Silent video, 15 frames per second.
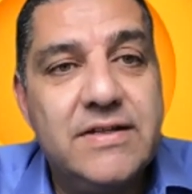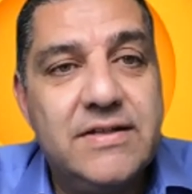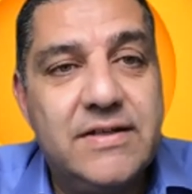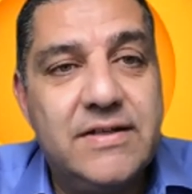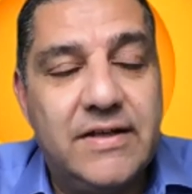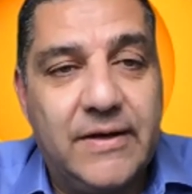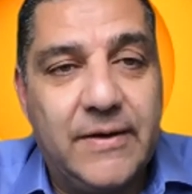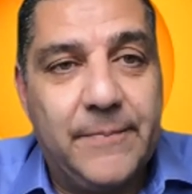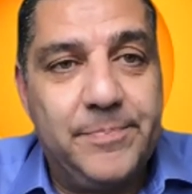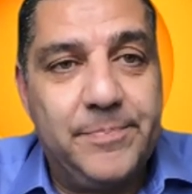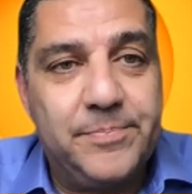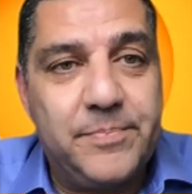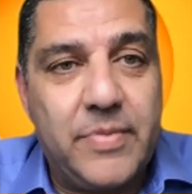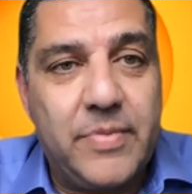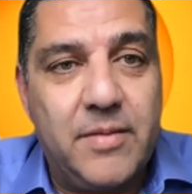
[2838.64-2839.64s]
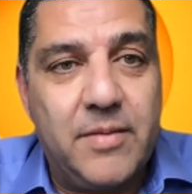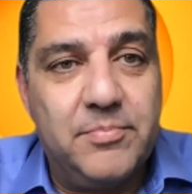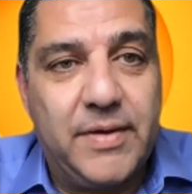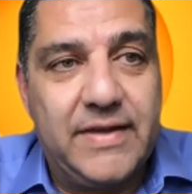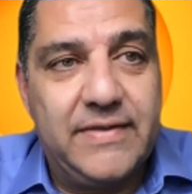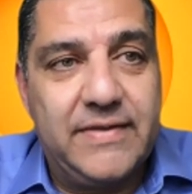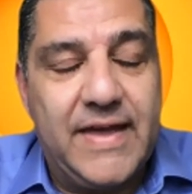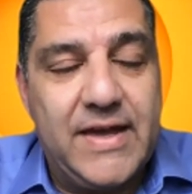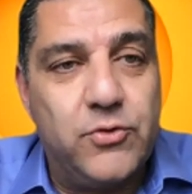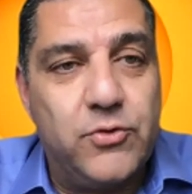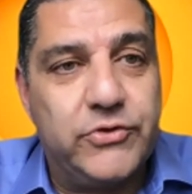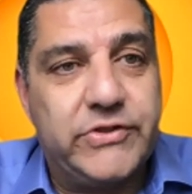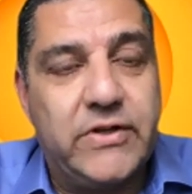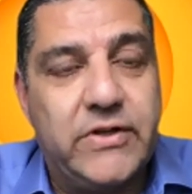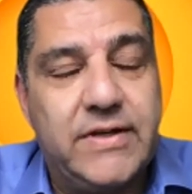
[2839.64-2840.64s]
um, but they
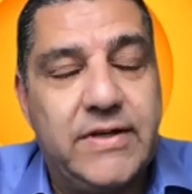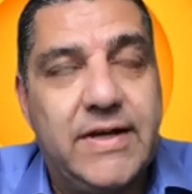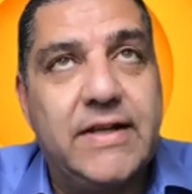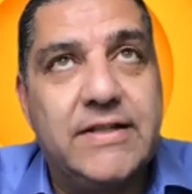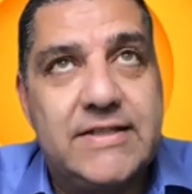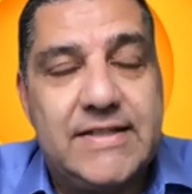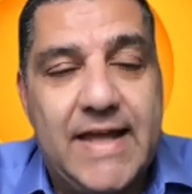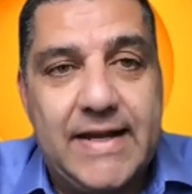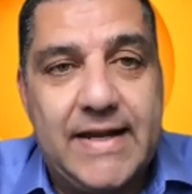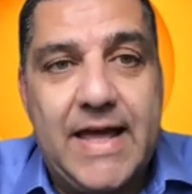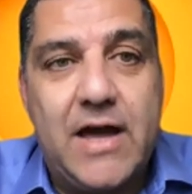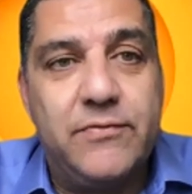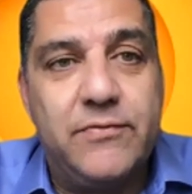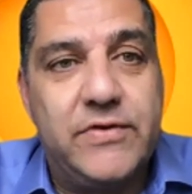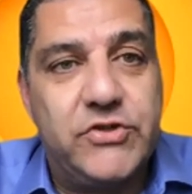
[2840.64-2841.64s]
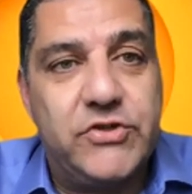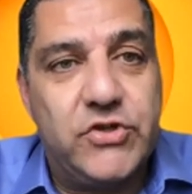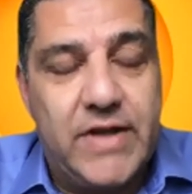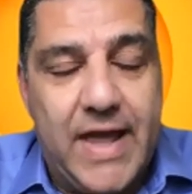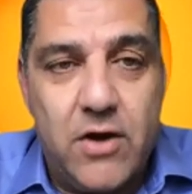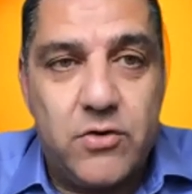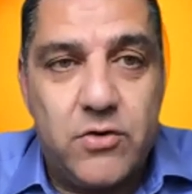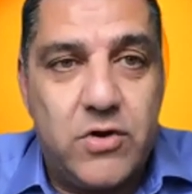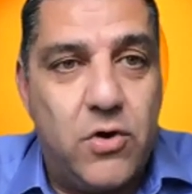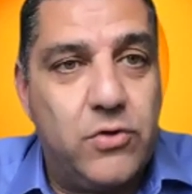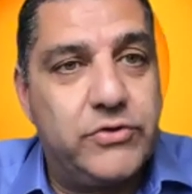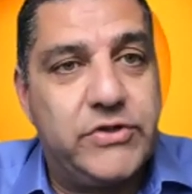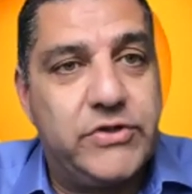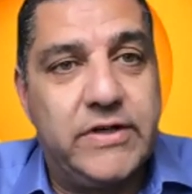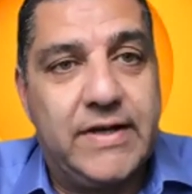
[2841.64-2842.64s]
also understand our vision, our
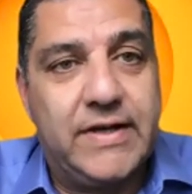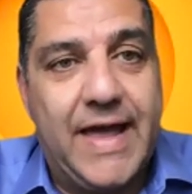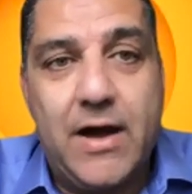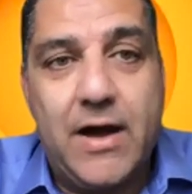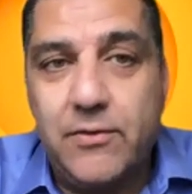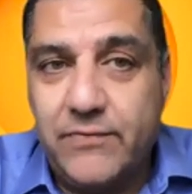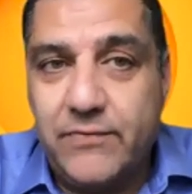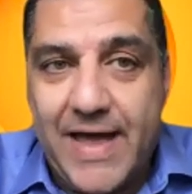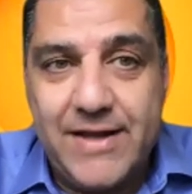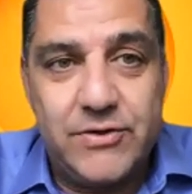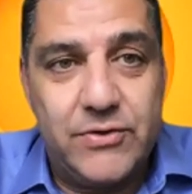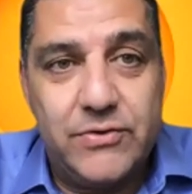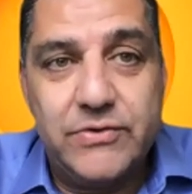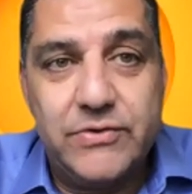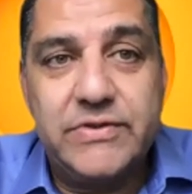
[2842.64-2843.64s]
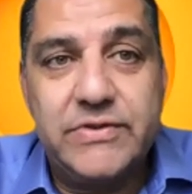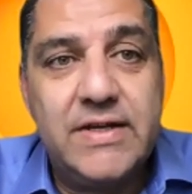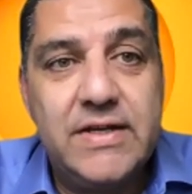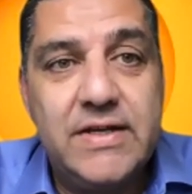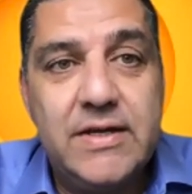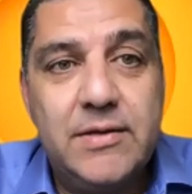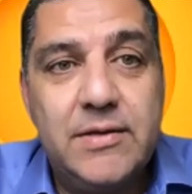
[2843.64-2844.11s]
culture, our values, mm.